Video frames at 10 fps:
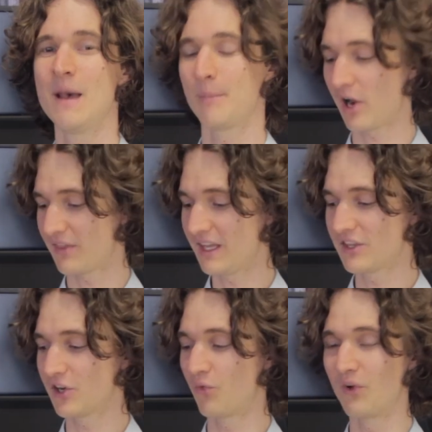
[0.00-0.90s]
but I
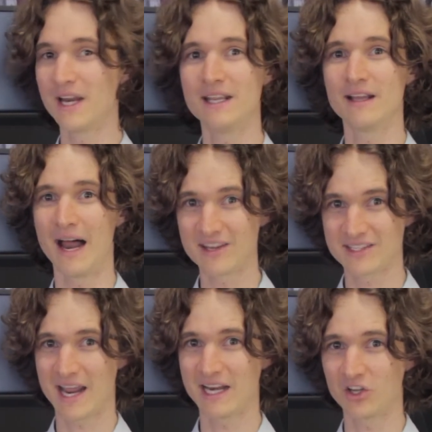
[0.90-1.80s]
think that reading
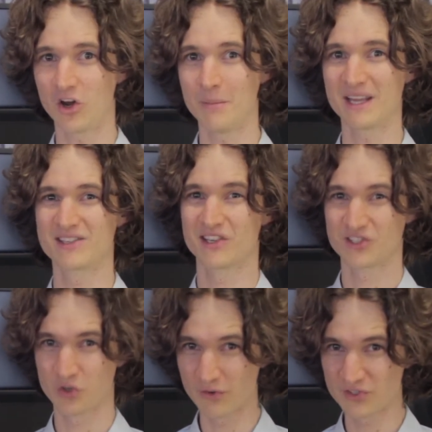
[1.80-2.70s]
Understanding Comics
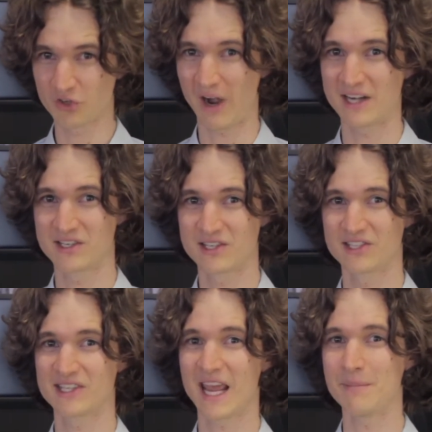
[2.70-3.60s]
sort of scratches the
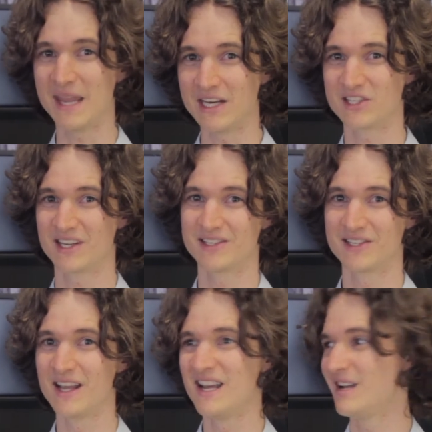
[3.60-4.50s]
same itch as